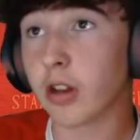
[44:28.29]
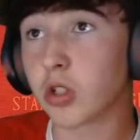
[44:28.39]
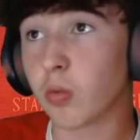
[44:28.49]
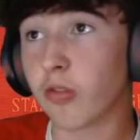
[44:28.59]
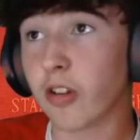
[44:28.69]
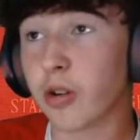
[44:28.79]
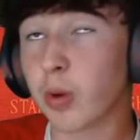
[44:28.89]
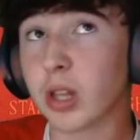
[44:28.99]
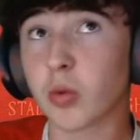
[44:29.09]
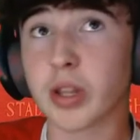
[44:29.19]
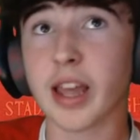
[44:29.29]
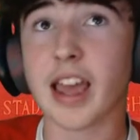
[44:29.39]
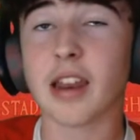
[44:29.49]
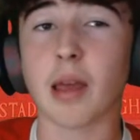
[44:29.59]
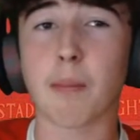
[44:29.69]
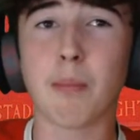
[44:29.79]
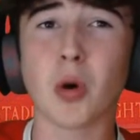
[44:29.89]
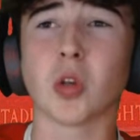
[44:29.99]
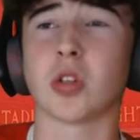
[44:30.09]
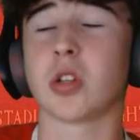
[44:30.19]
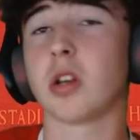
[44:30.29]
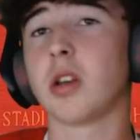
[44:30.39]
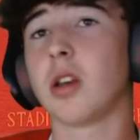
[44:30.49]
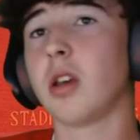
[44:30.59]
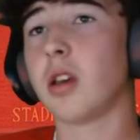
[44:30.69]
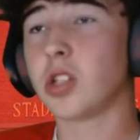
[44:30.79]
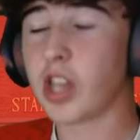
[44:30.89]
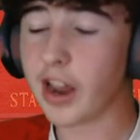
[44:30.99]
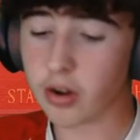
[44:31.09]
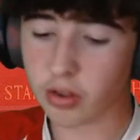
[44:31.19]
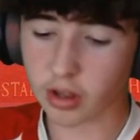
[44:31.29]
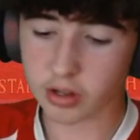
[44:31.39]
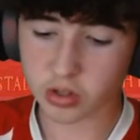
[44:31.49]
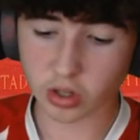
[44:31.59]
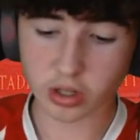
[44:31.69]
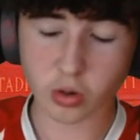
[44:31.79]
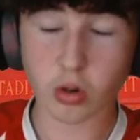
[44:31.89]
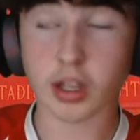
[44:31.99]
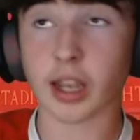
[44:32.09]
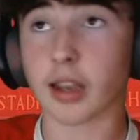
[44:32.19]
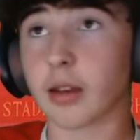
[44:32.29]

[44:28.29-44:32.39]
done very well to win the header. But yet another Sunderland goal kick.